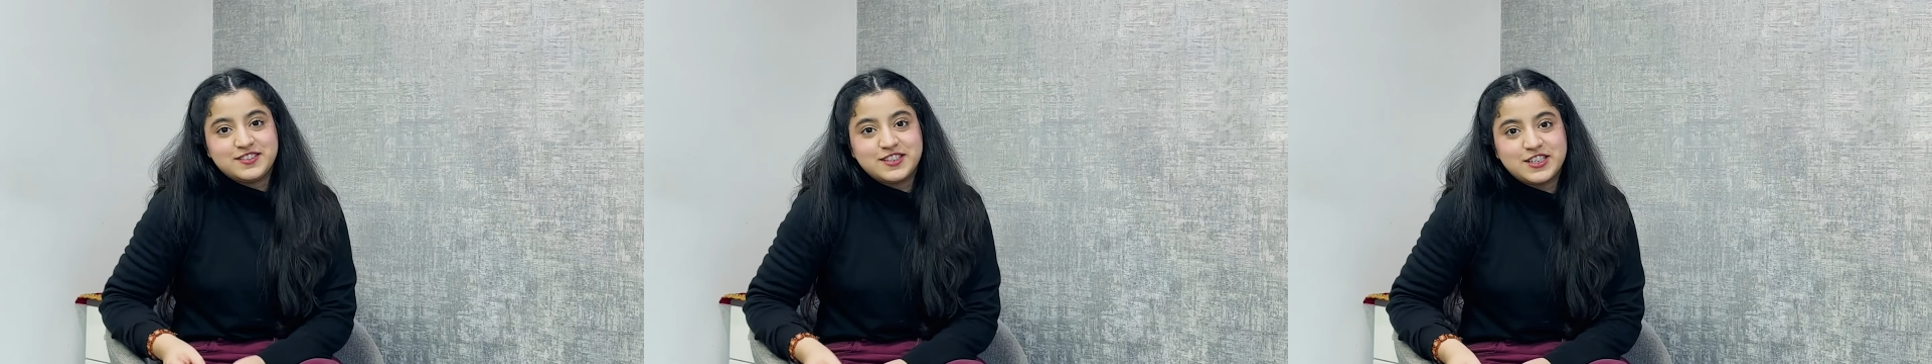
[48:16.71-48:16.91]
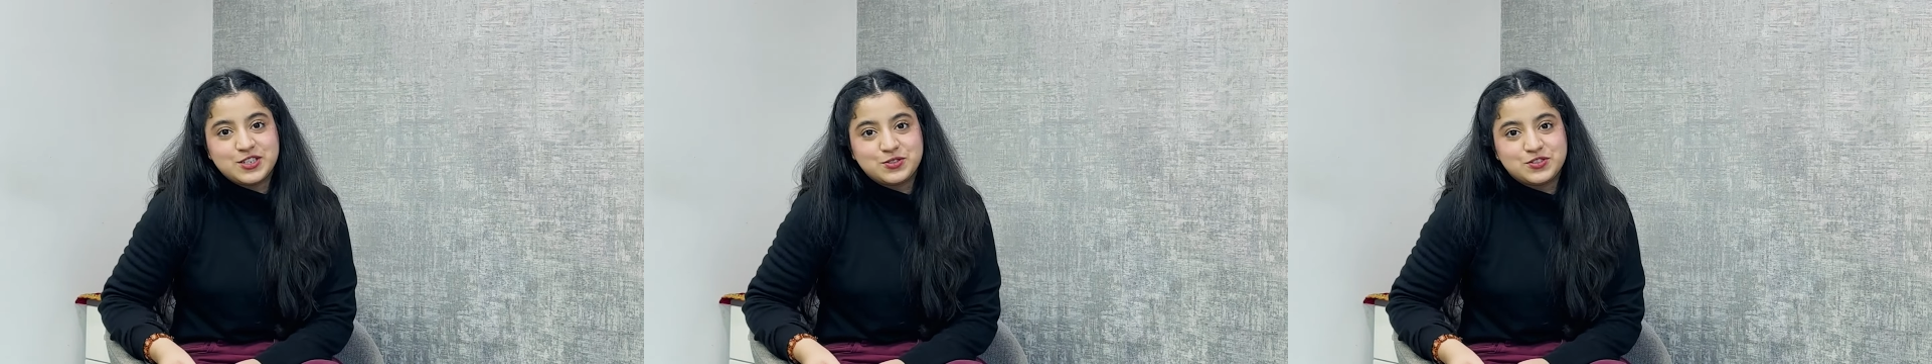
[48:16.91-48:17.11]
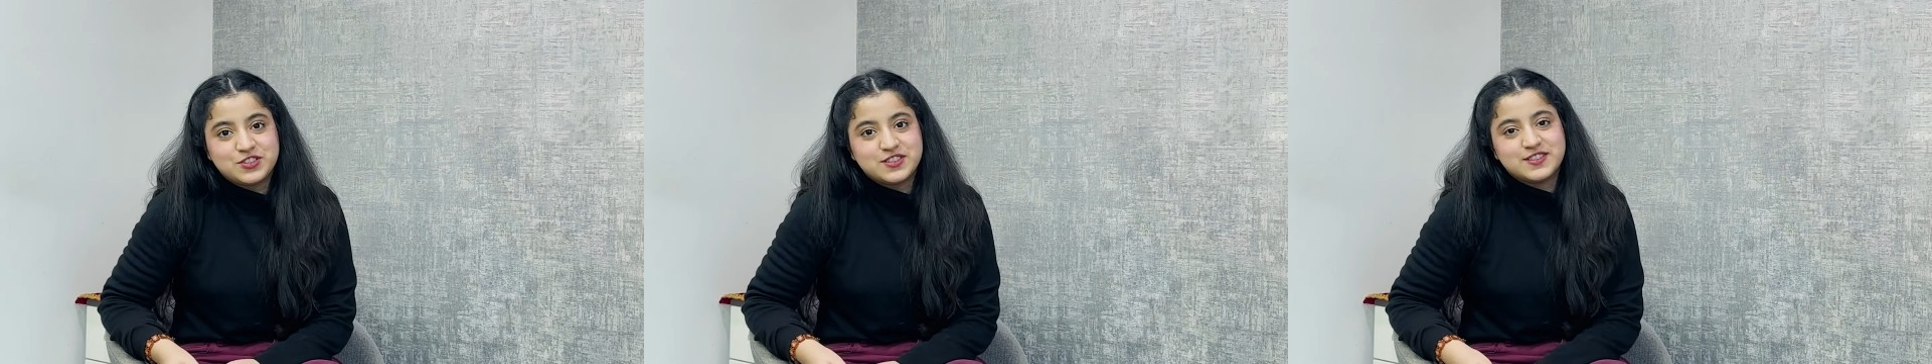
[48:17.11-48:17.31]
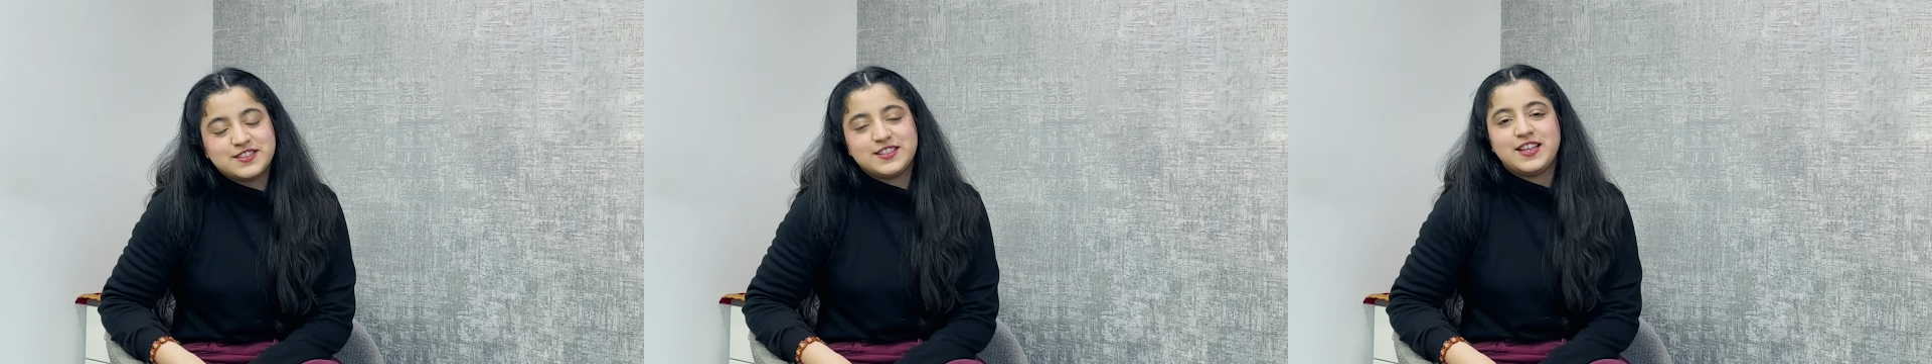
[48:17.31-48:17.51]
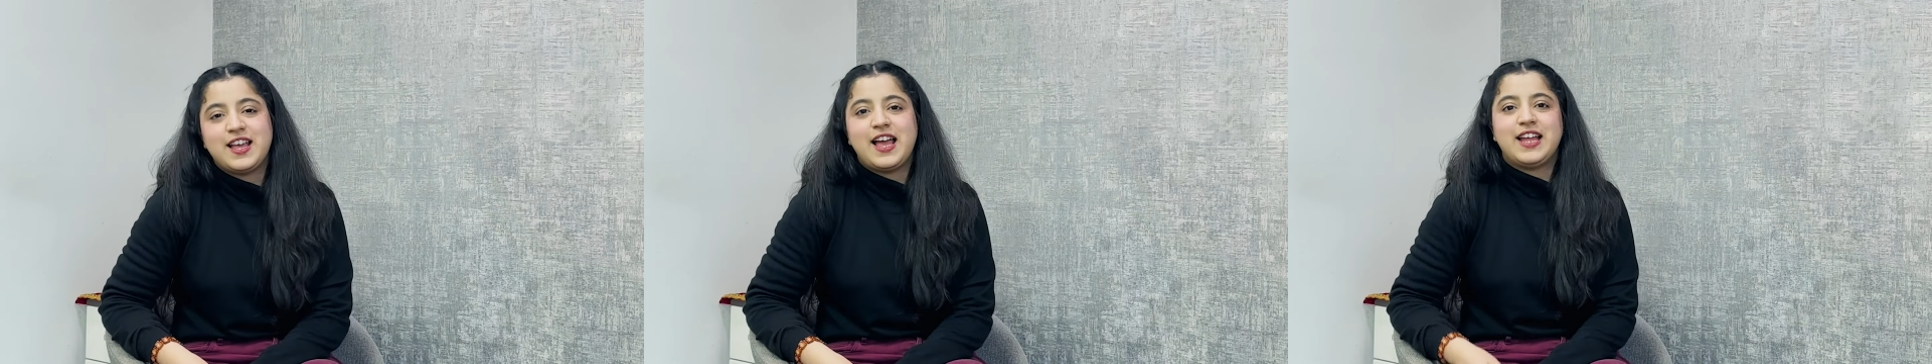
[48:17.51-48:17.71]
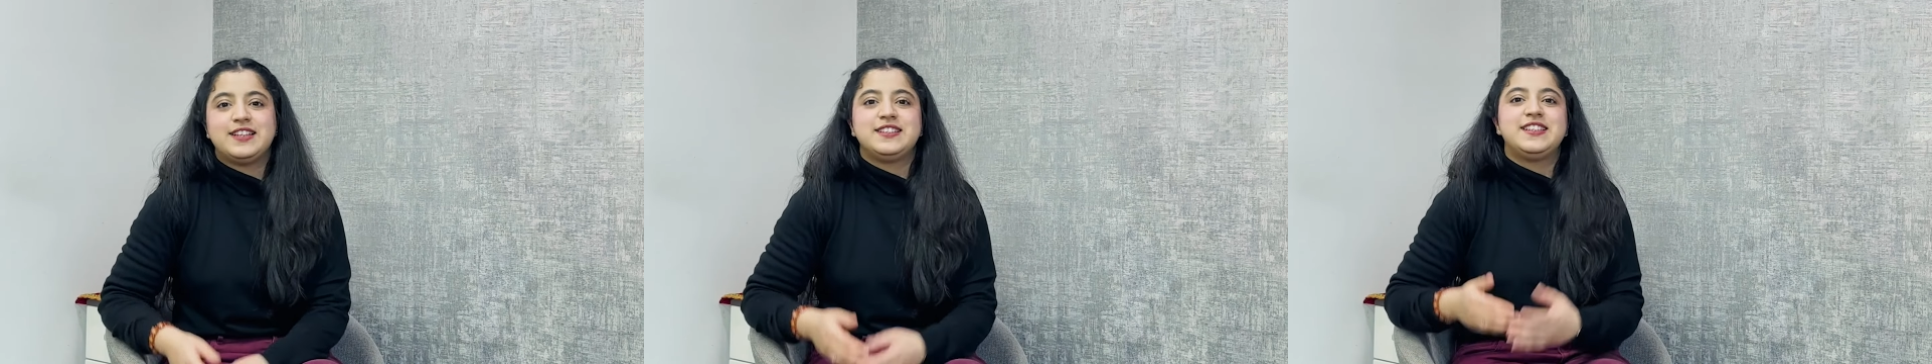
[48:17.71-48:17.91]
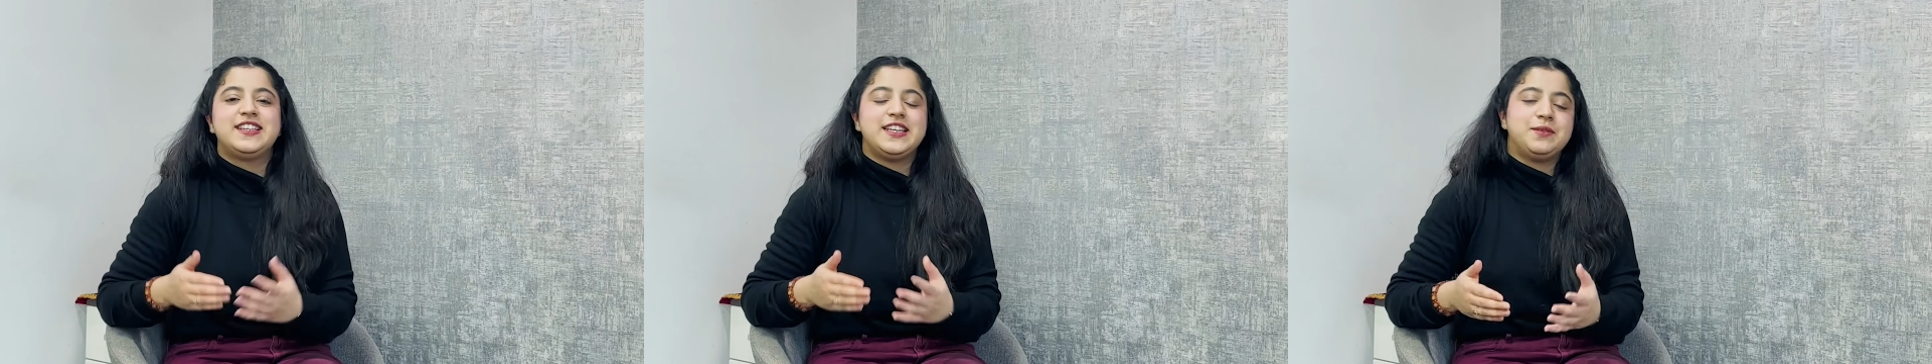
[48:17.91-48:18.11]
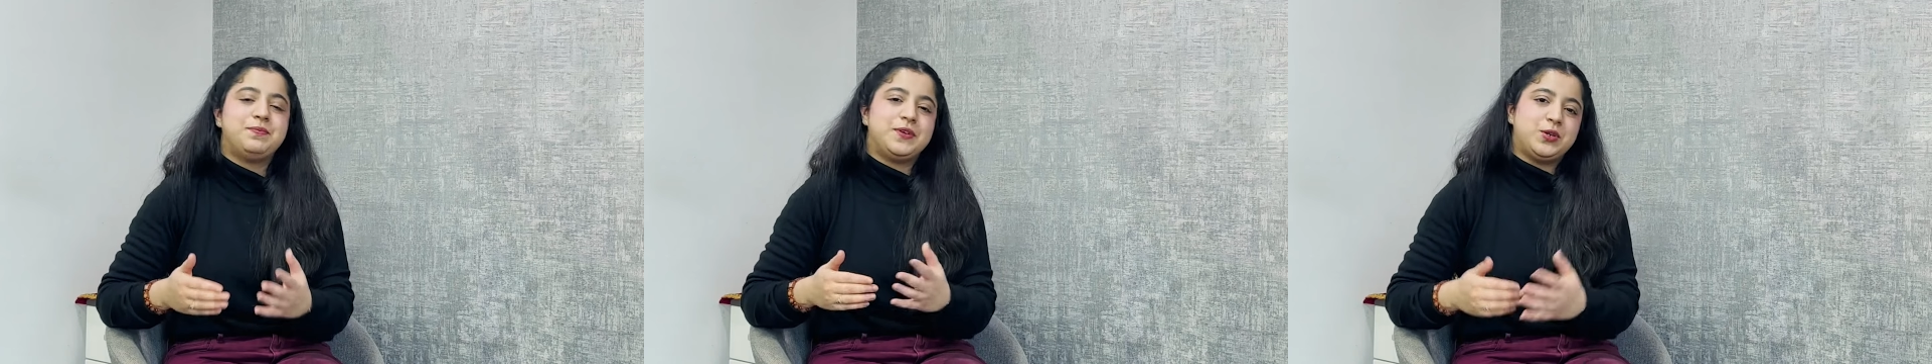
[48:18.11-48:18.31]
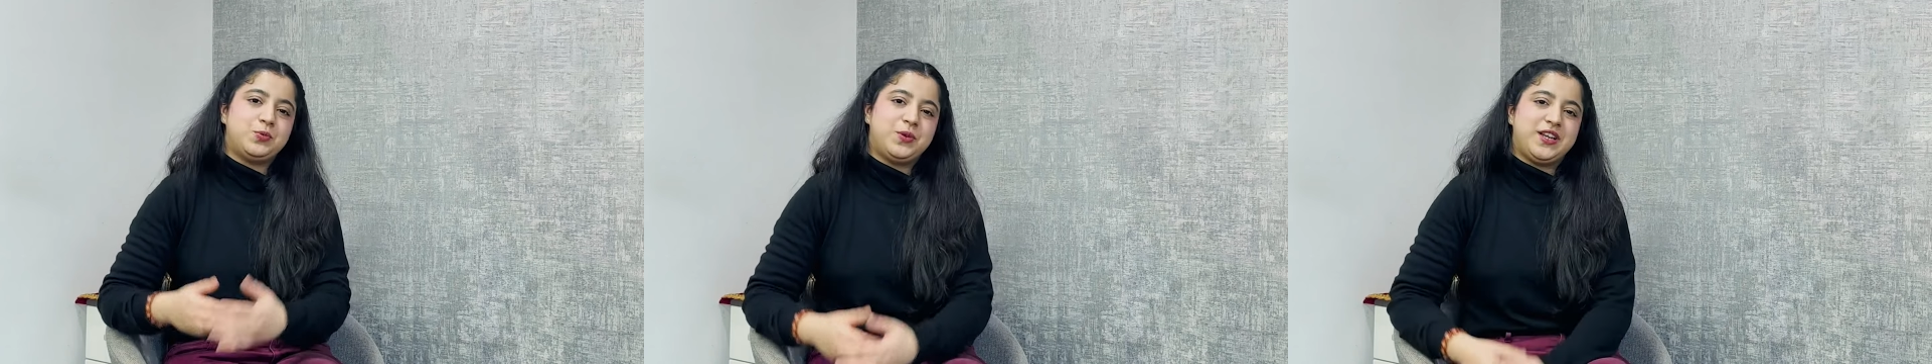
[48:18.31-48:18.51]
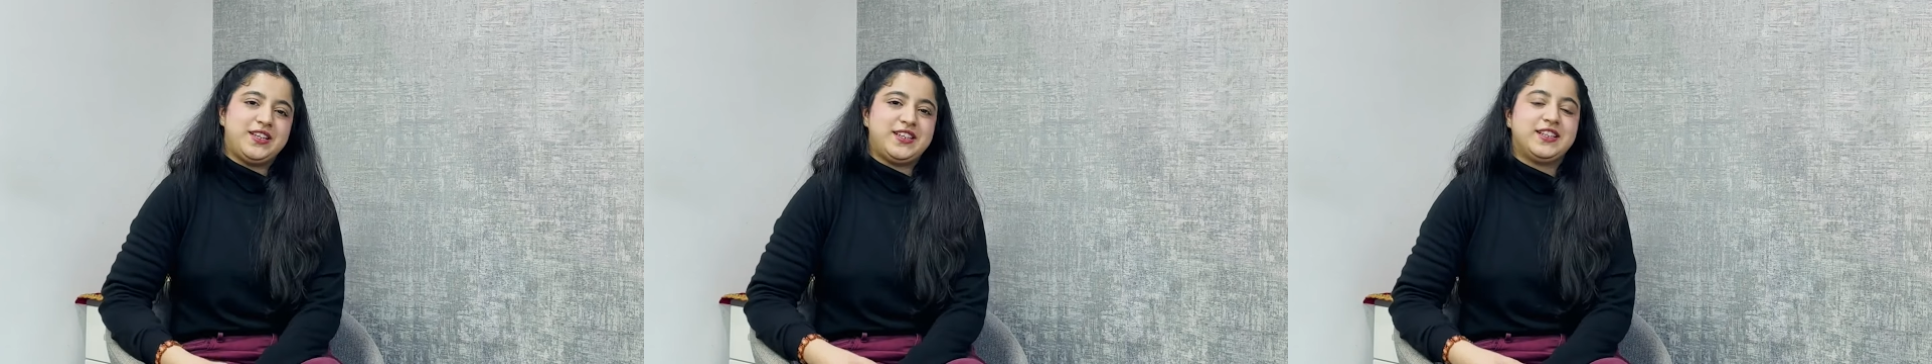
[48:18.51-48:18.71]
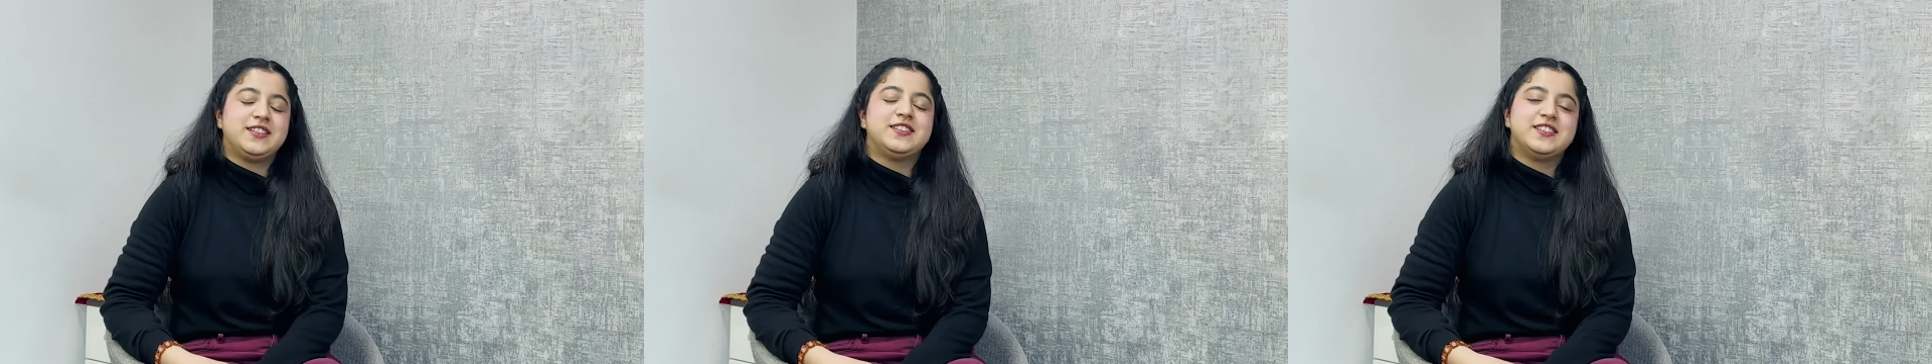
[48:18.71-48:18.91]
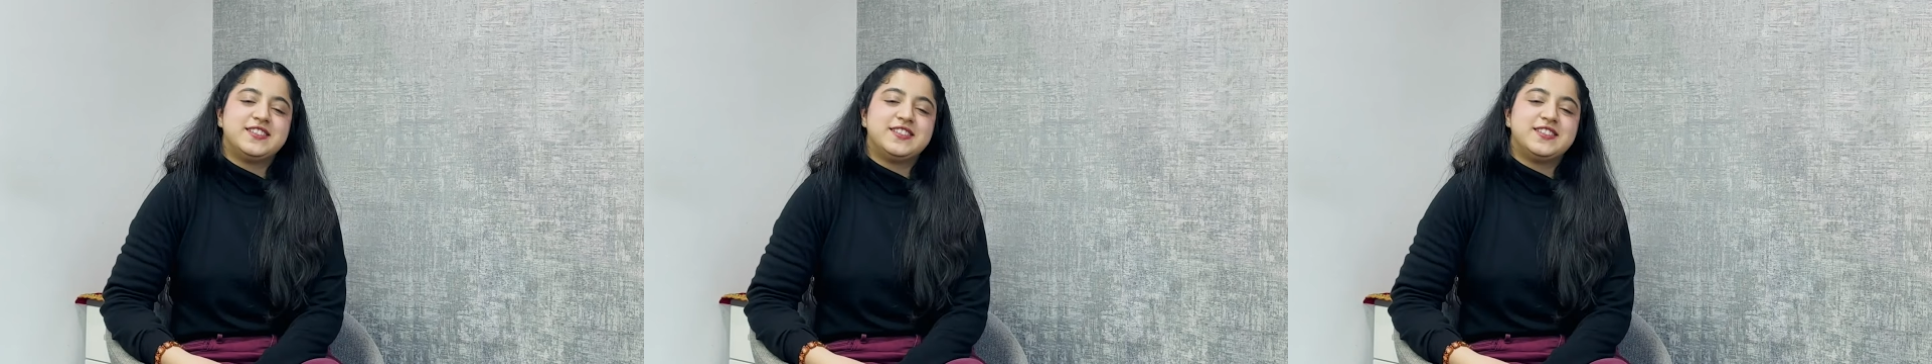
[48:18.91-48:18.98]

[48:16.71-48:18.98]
solutions and keep innovating.